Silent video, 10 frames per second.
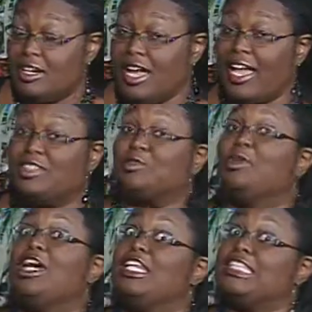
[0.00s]
as
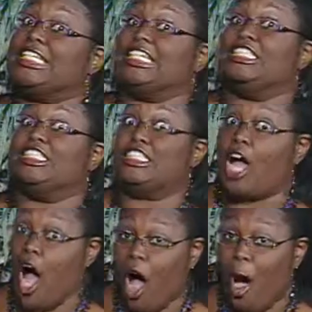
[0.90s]
well as get a
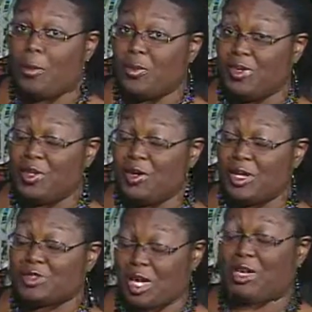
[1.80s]
job. We know
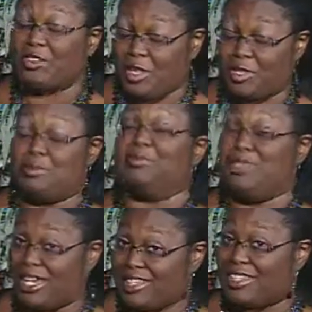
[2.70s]
that's kind of the
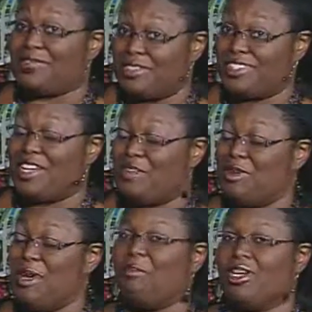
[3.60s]
objective for some,
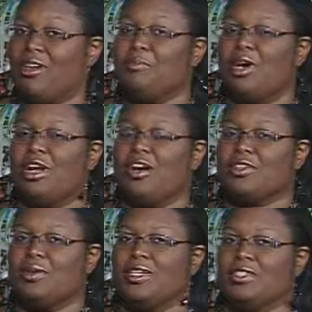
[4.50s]
but
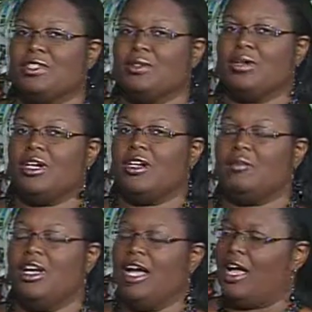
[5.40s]
also is to
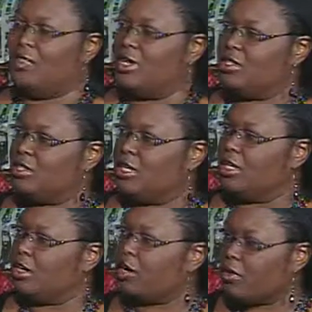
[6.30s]
I think to
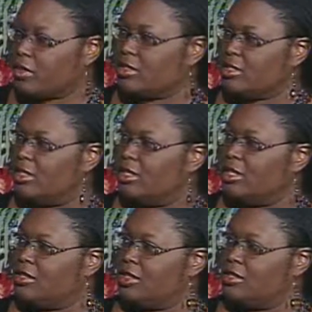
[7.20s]
encourage
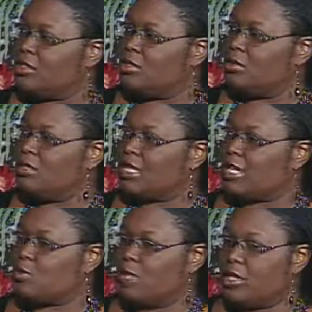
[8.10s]
these students
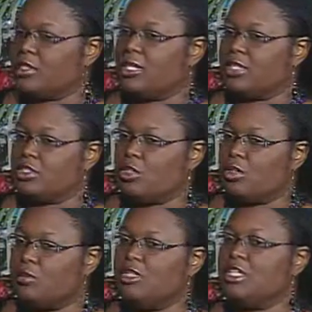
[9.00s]
as well as show
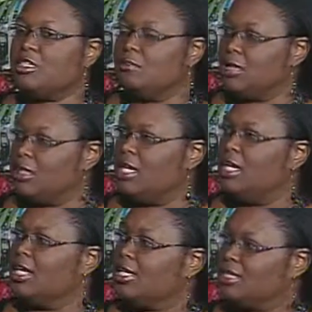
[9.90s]
them discipline,
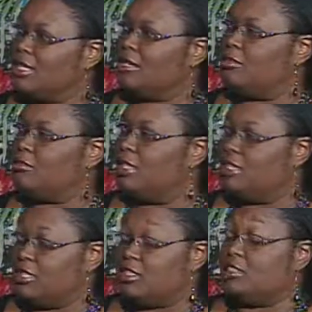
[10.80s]
because
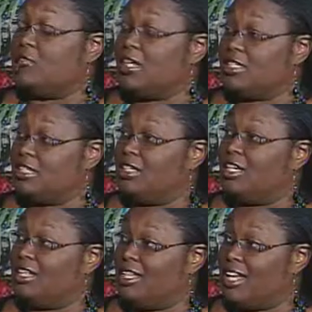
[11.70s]
let's just face it,
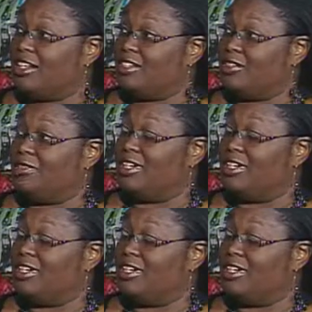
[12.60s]
a lot of